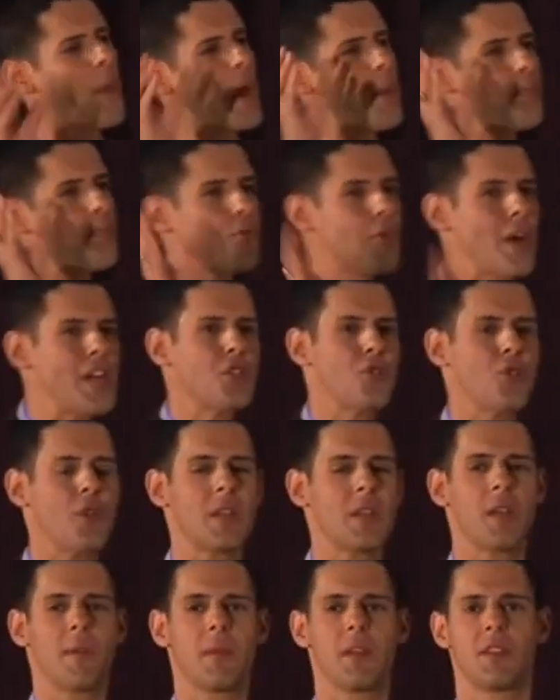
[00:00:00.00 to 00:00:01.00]
by
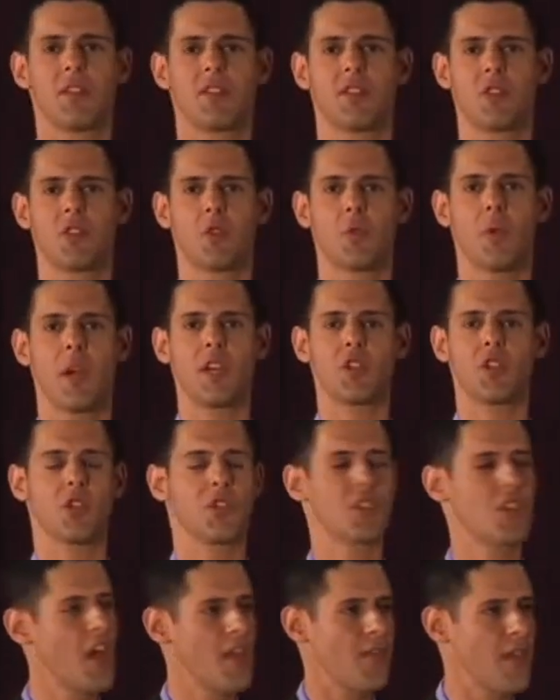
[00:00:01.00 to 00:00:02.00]
pressuring them into
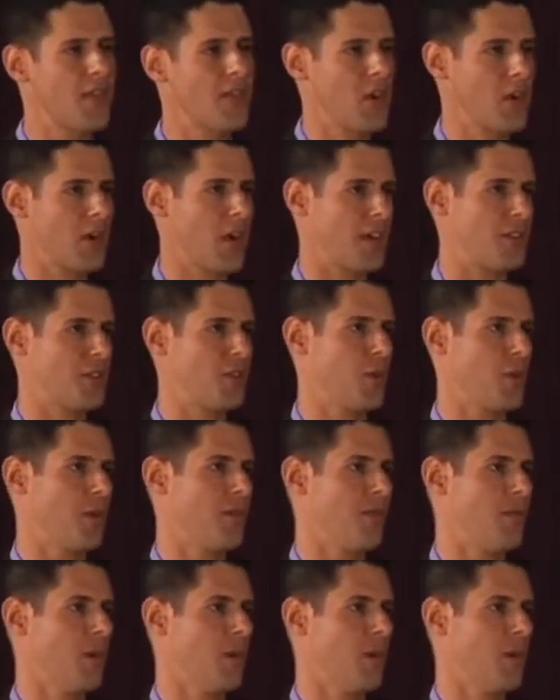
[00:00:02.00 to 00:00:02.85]
situations that they're not suited